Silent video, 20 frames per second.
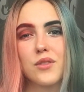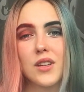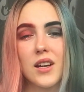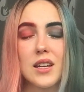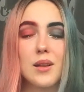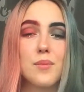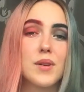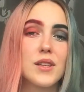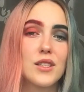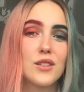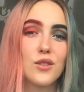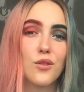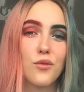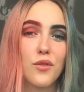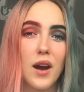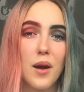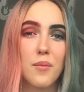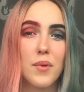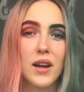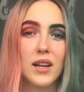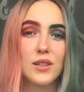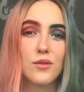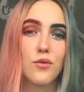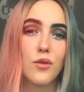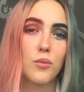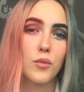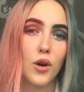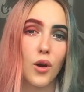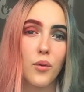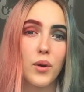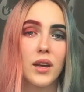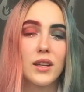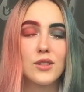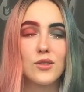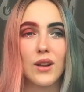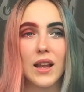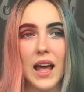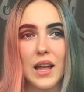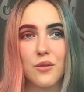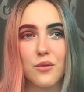tiny pieces of fabrics from going
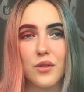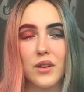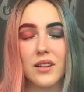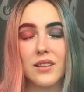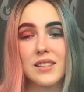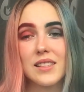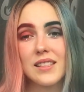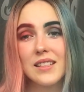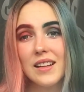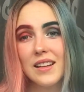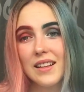into landfills,